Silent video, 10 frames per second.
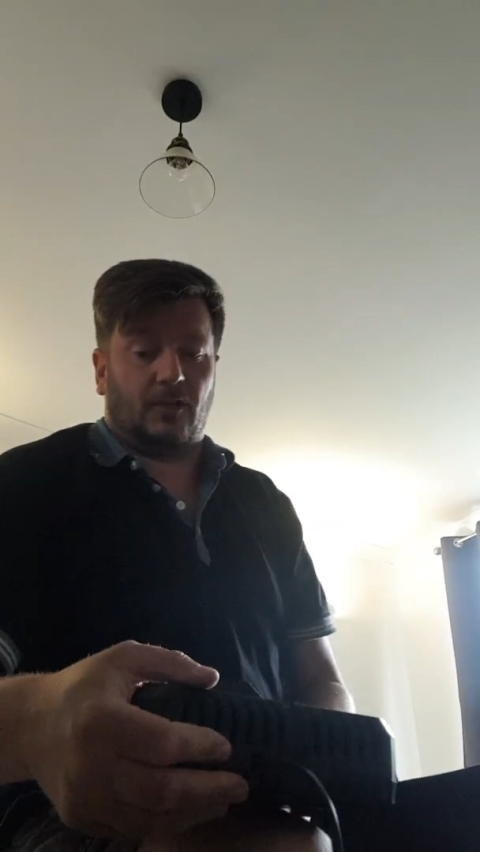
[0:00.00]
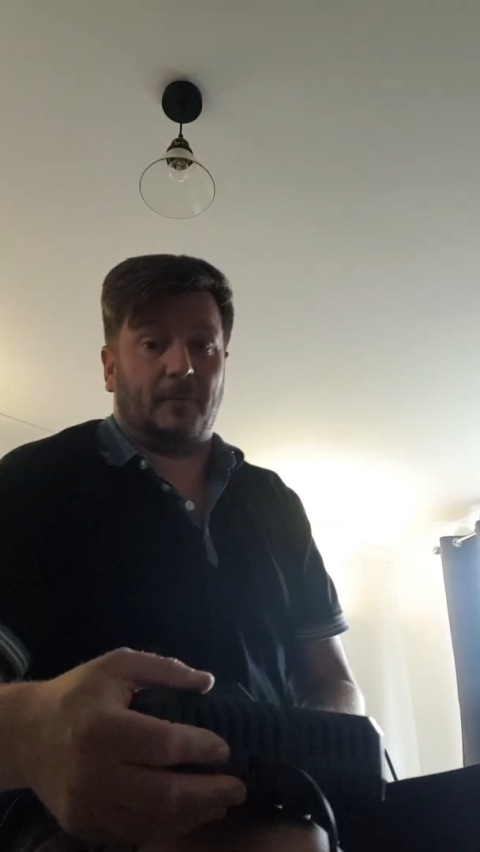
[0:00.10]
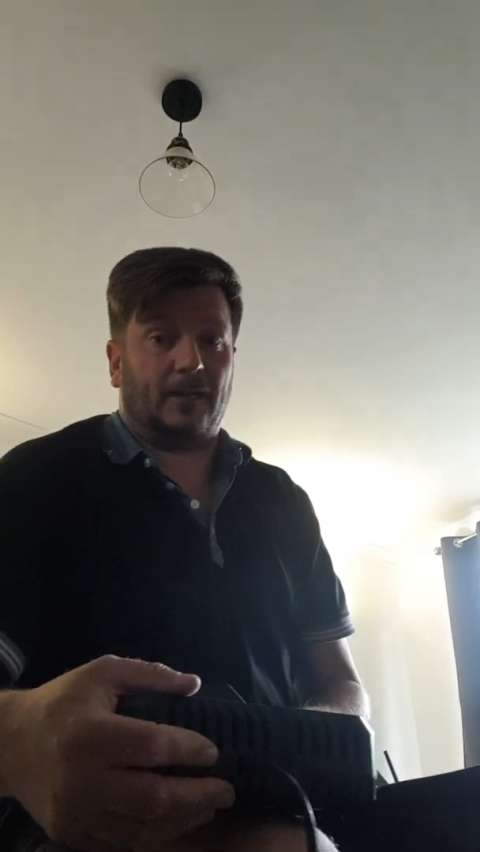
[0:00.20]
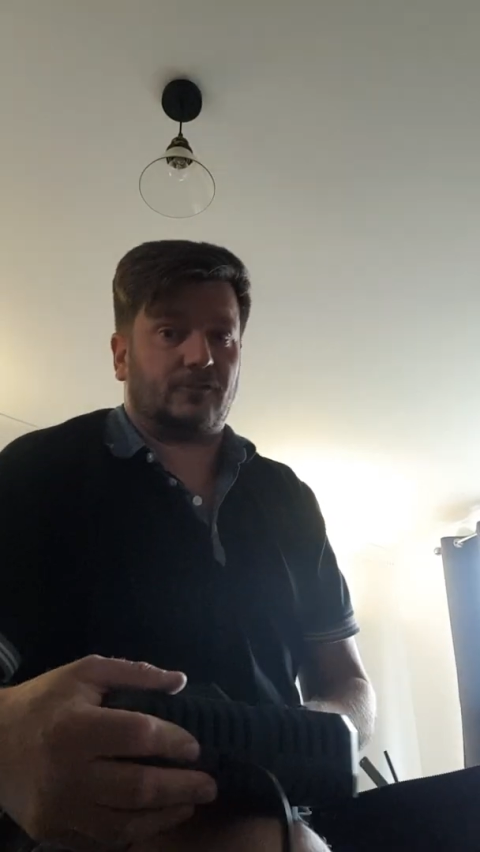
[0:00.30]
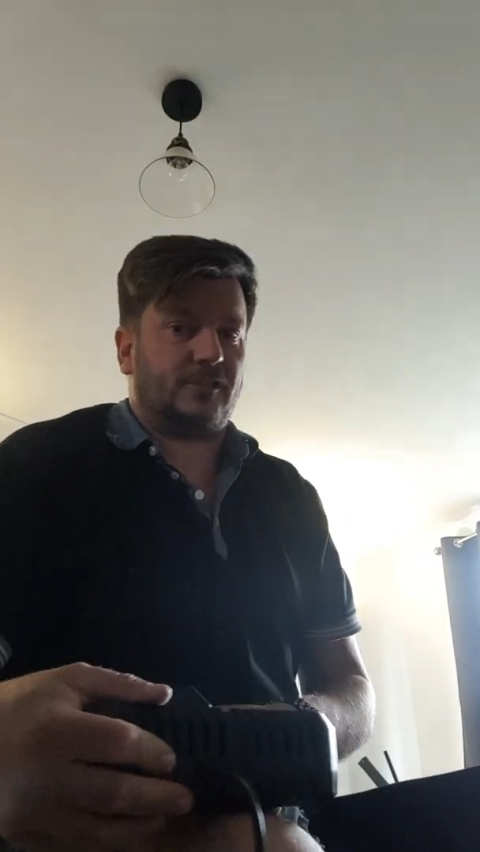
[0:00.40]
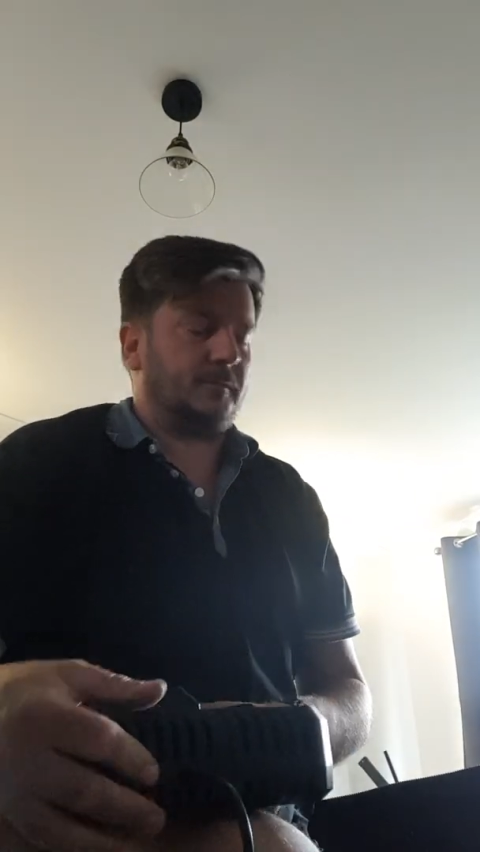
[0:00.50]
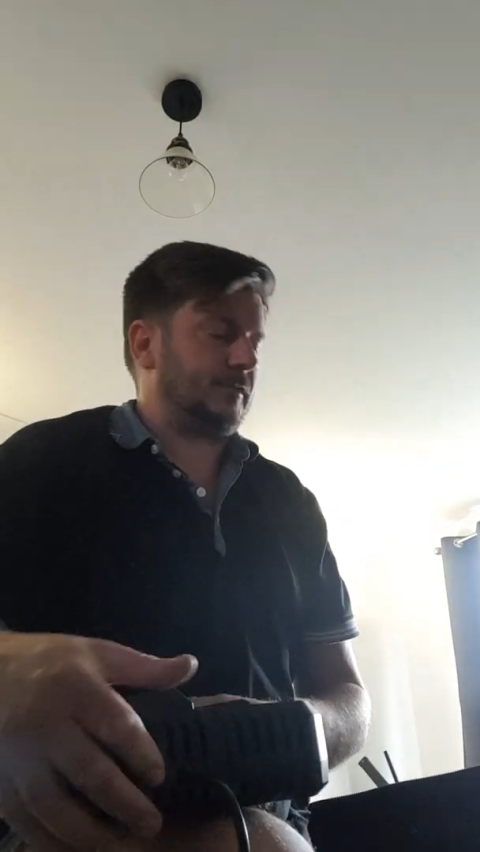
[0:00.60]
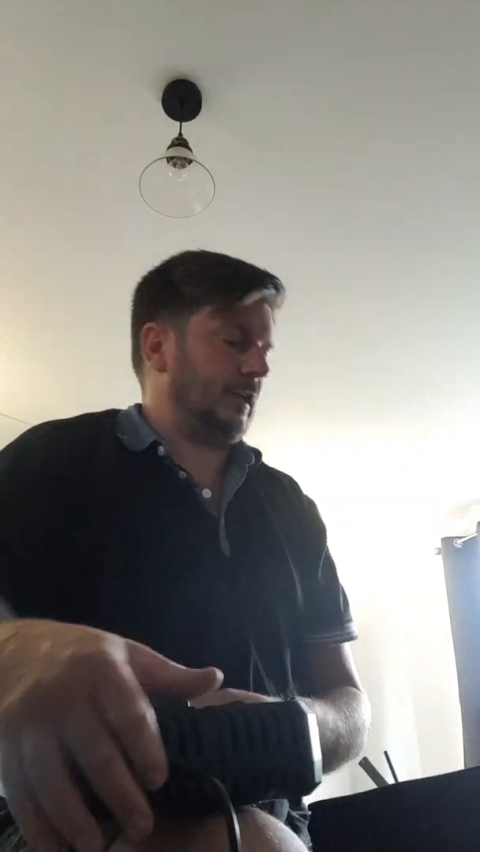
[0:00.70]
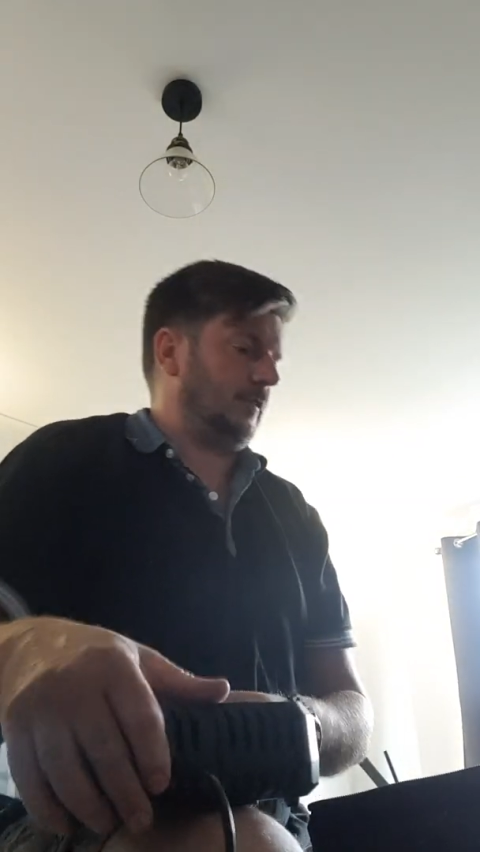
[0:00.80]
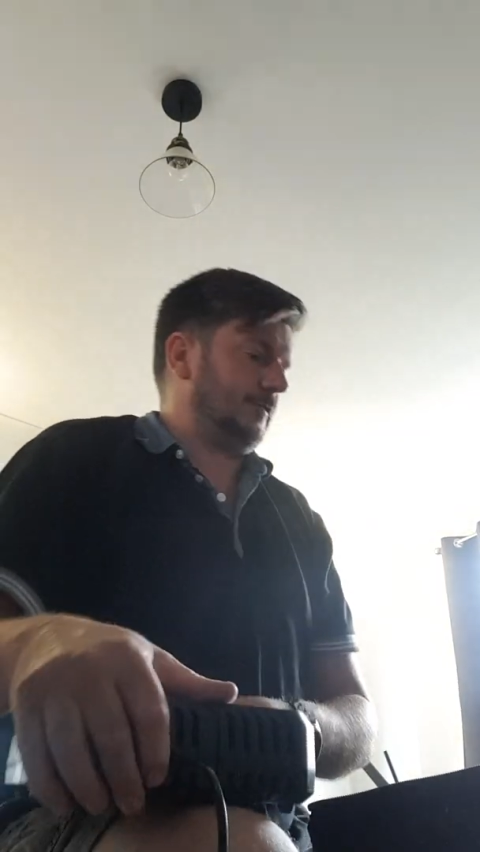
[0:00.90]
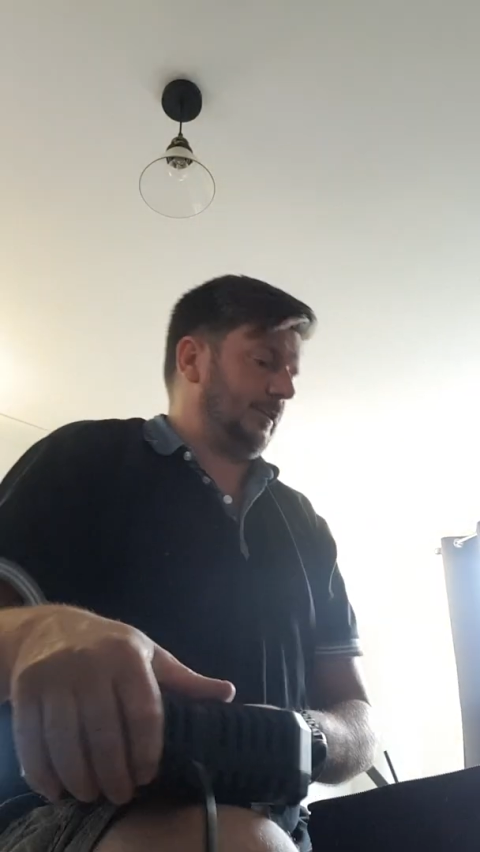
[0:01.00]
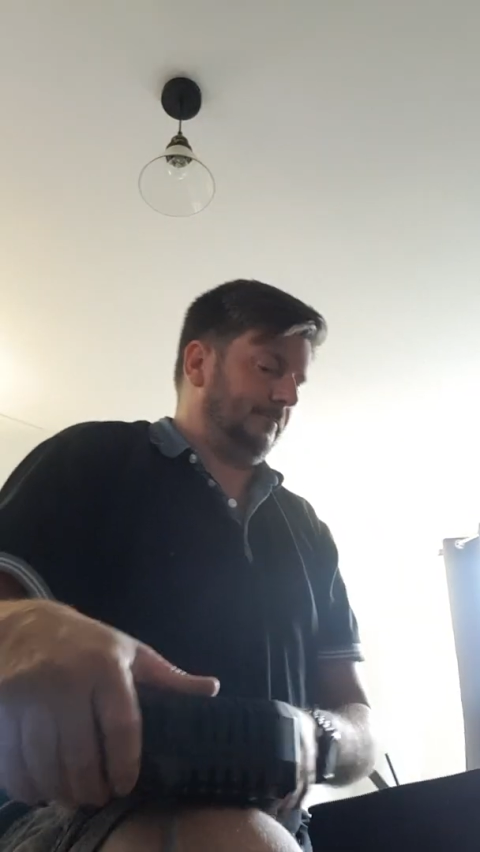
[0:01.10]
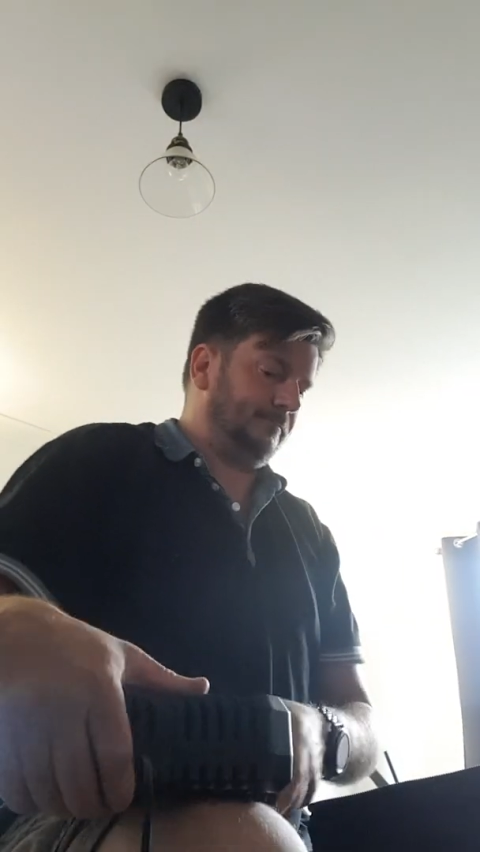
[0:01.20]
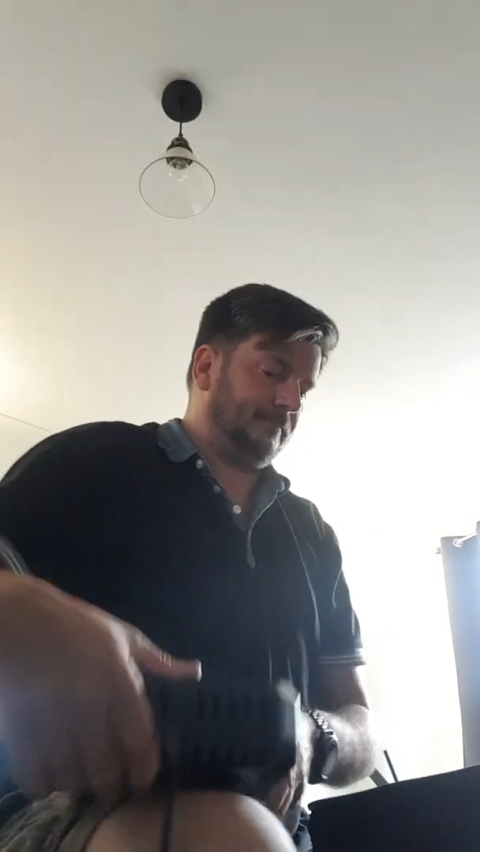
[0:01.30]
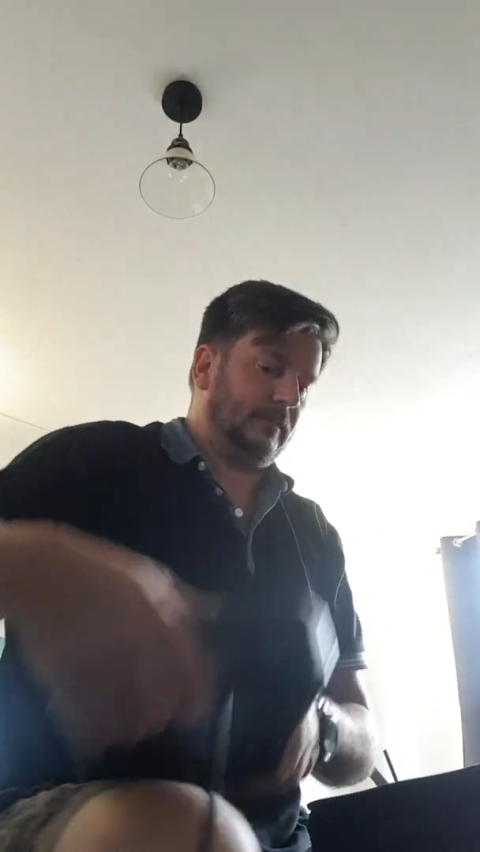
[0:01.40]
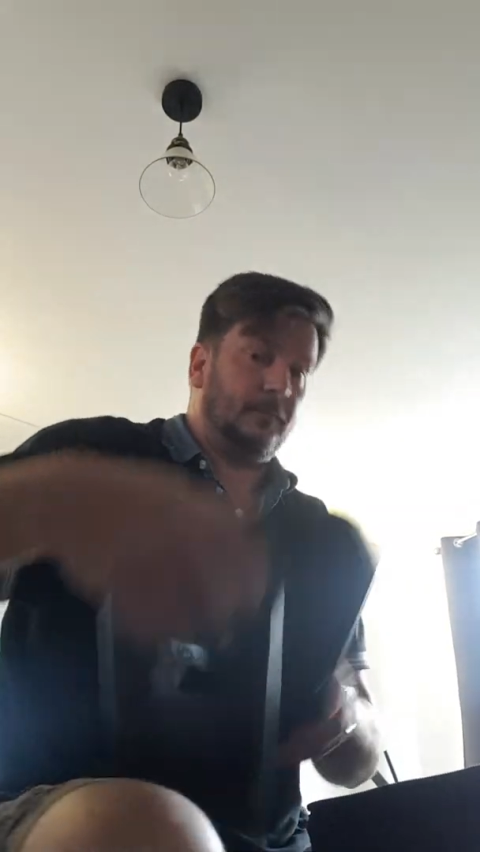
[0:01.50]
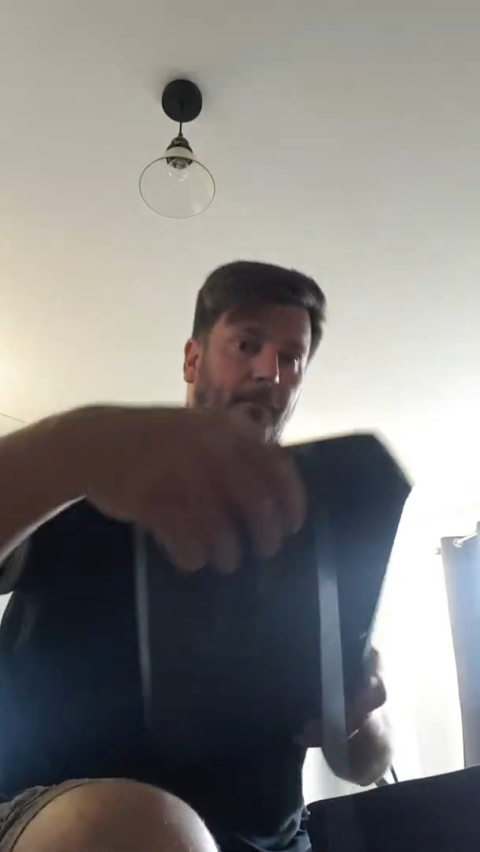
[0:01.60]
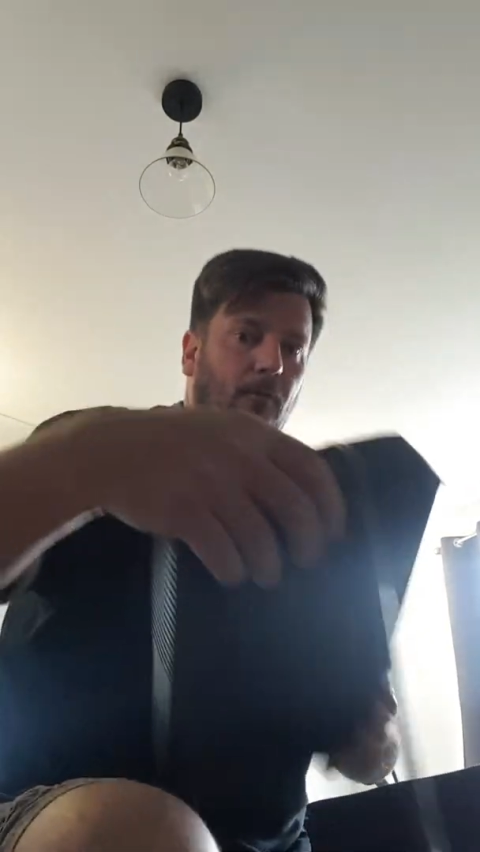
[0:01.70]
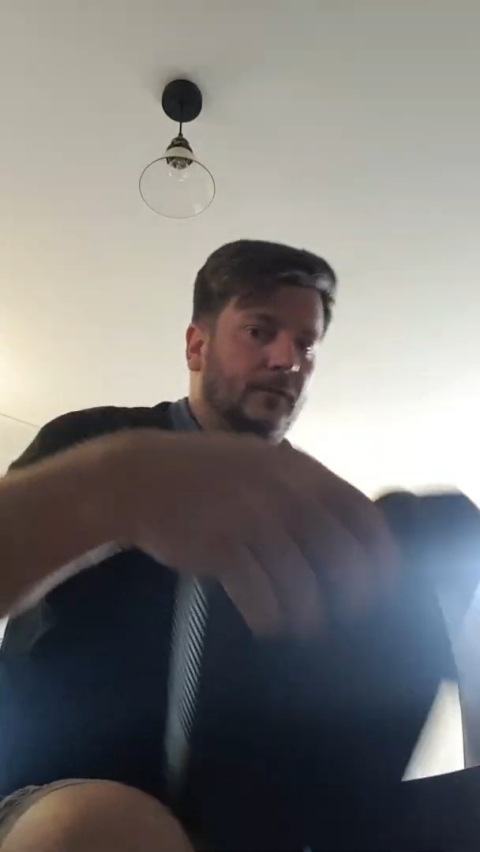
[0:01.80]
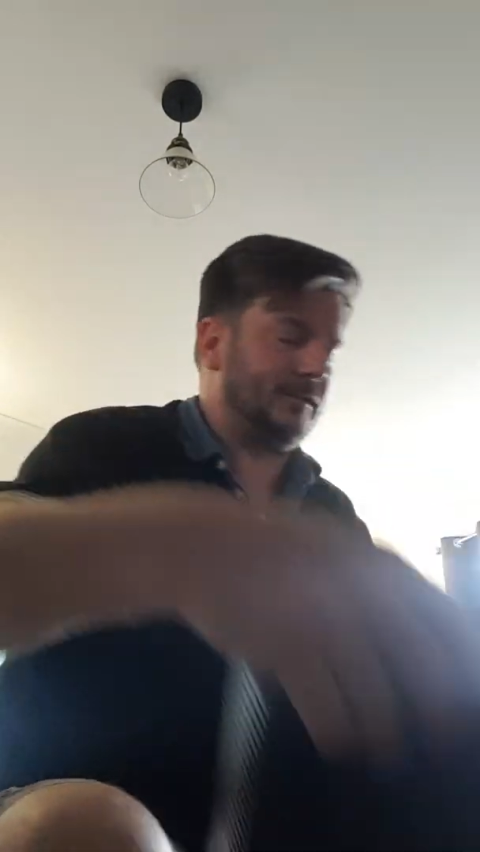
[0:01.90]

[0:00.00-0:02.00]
the batteries themselves, let me put this